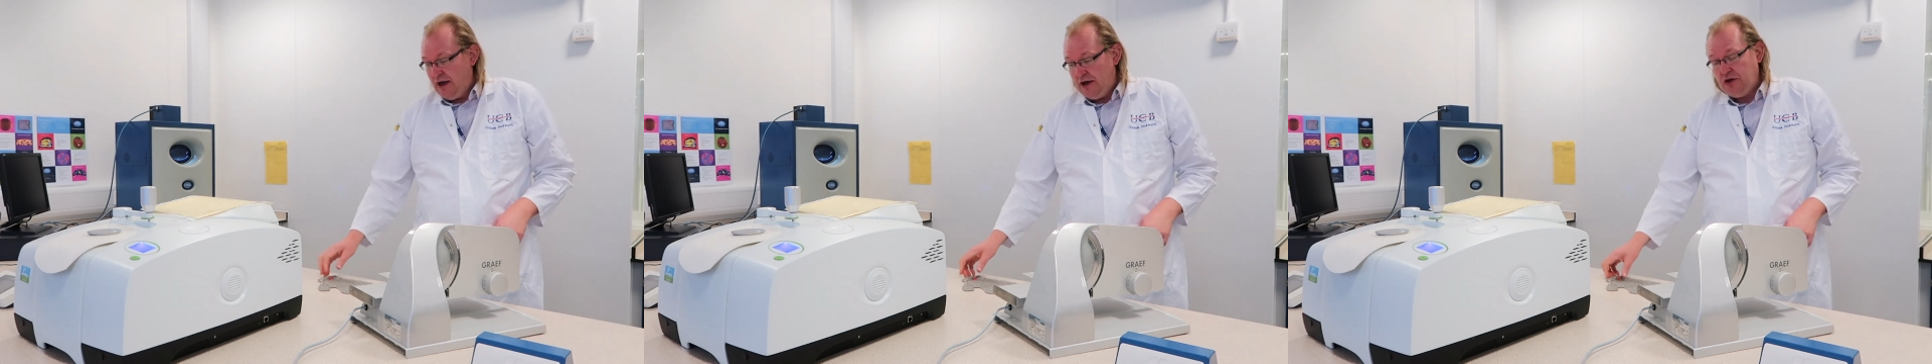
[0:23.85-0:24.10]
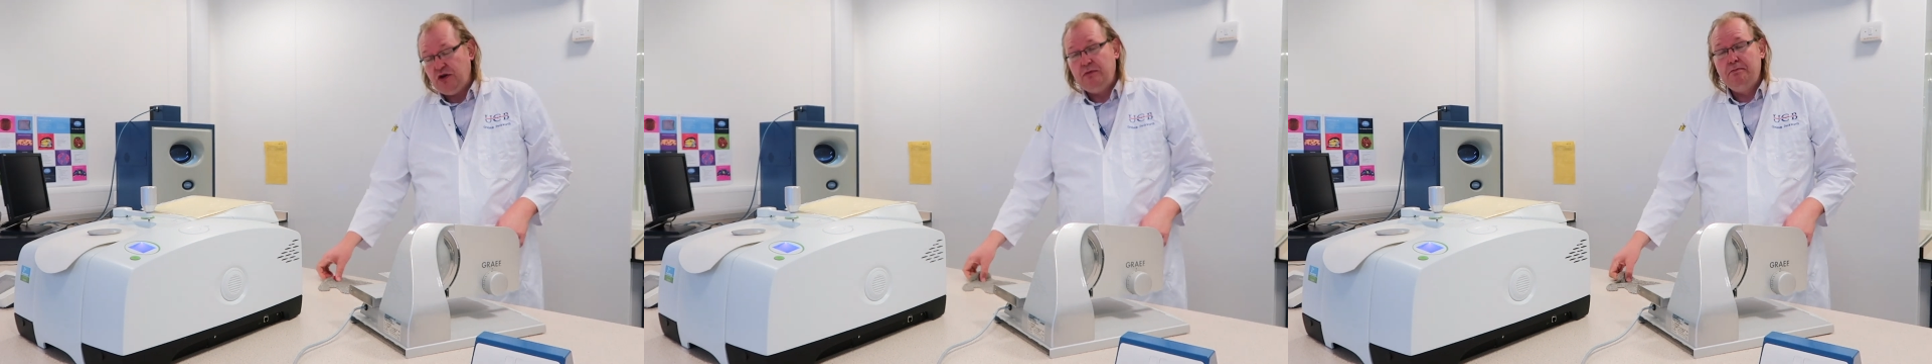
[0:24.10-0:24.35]

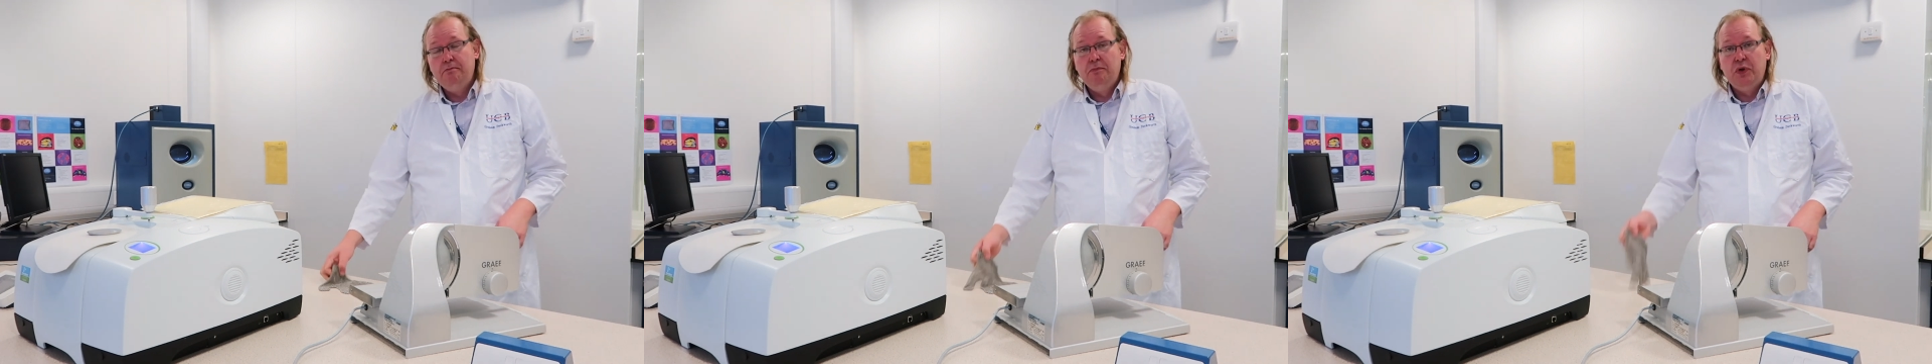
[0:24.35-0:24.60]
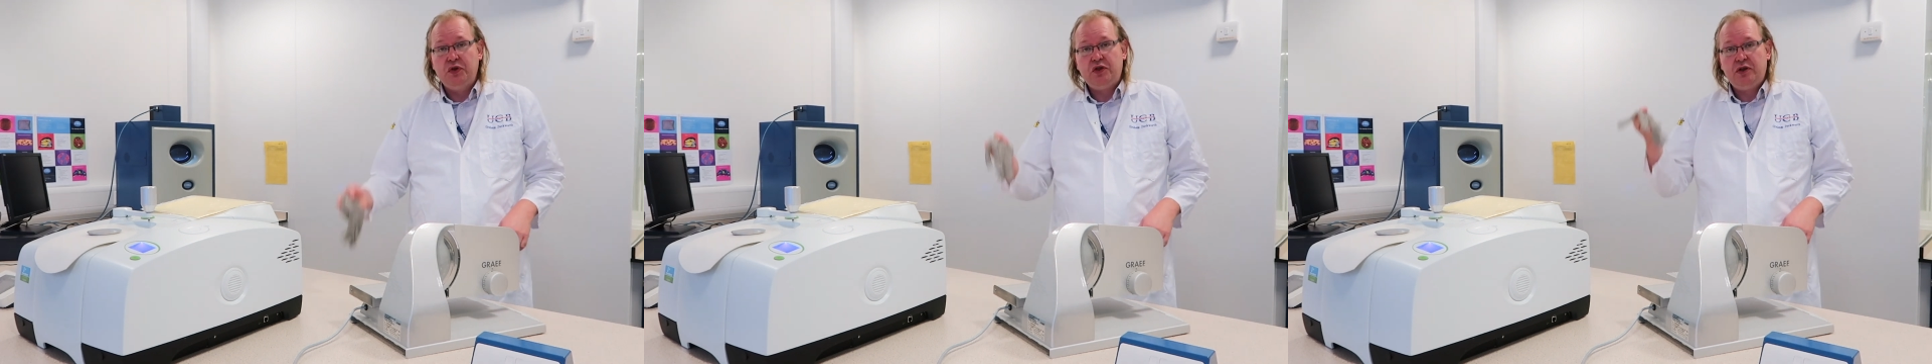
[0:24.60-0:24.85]
is you
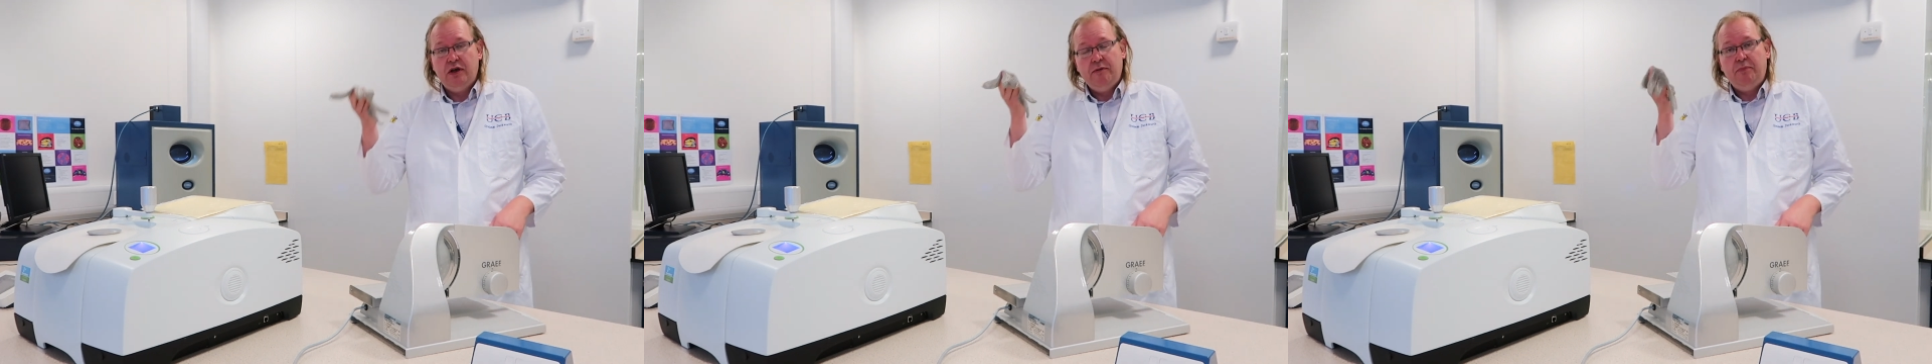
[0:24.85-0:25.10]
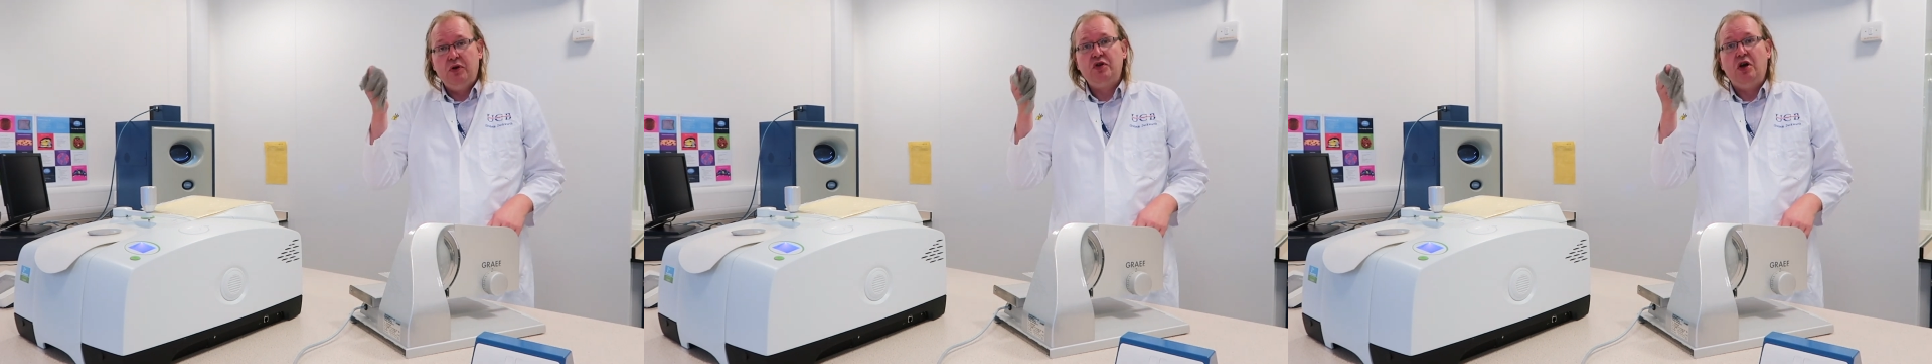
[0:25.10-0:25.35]
must
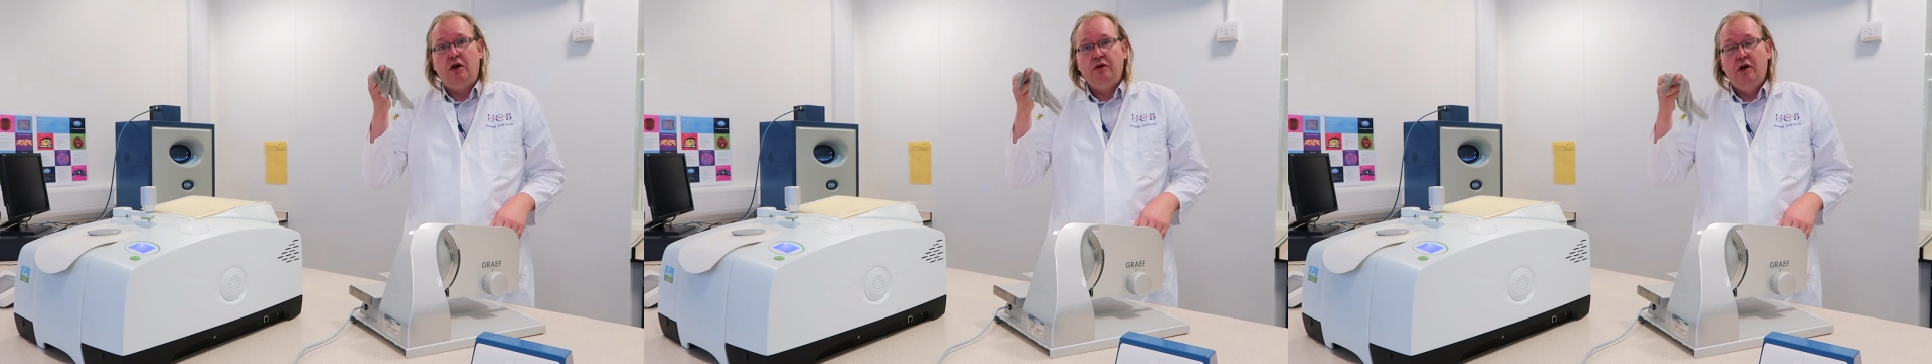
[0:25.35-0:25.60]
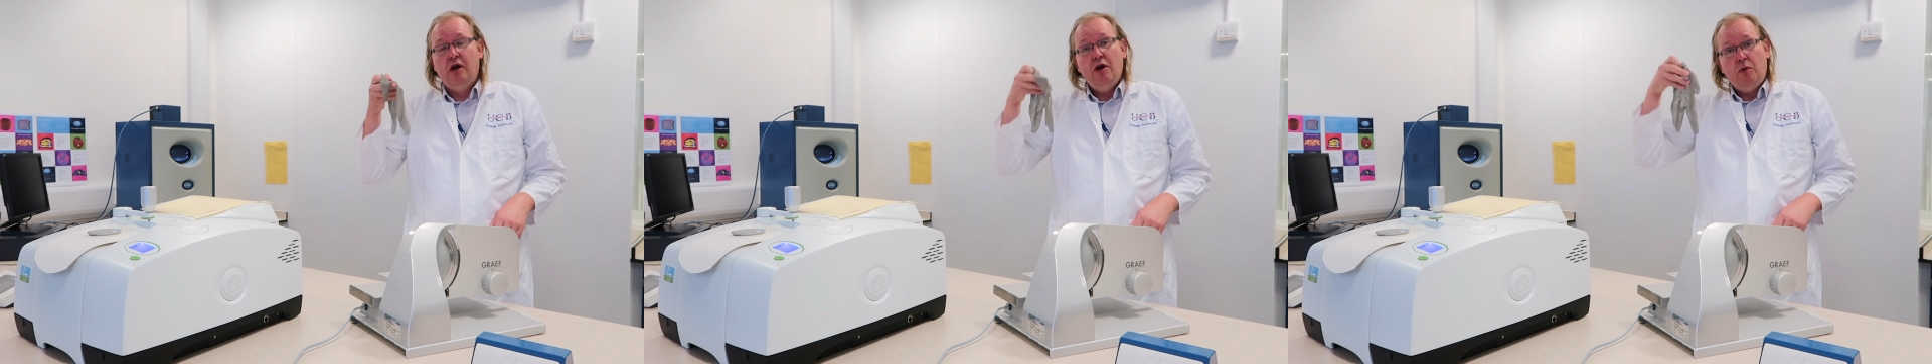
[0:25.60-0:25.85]
put on